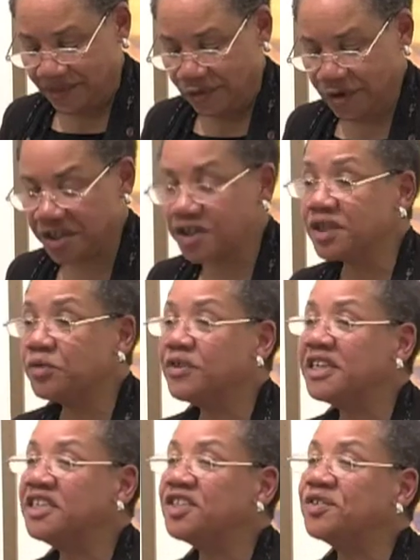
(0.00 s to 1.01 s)
What could
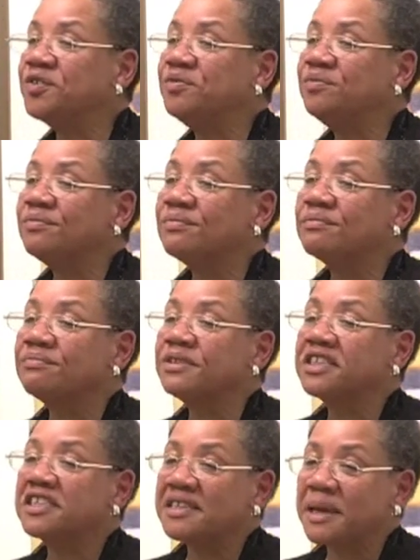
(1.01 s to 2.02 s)
we do
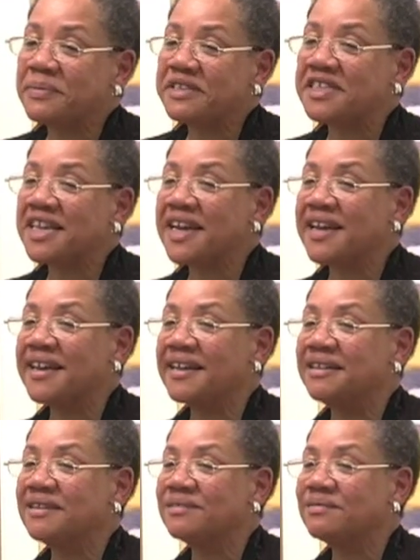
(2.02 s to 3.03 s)
but step aside?
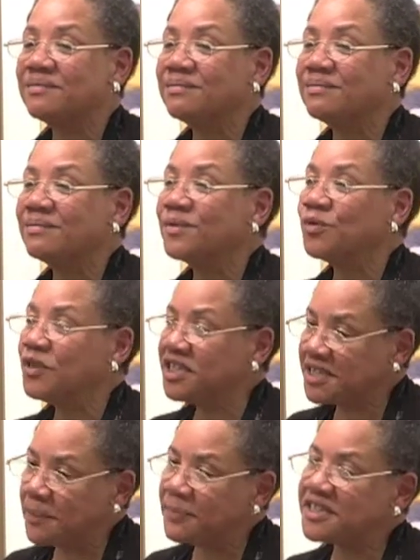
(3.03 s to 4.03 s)
We
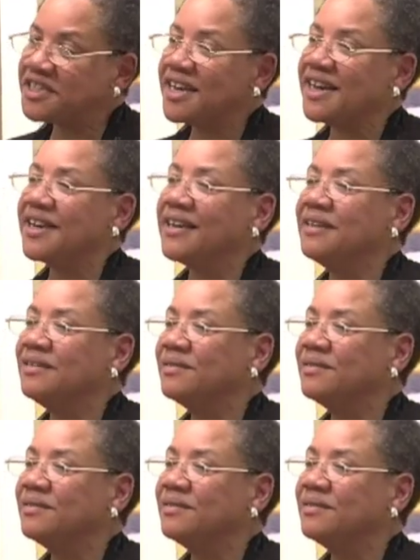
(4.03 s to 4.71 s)
step aside.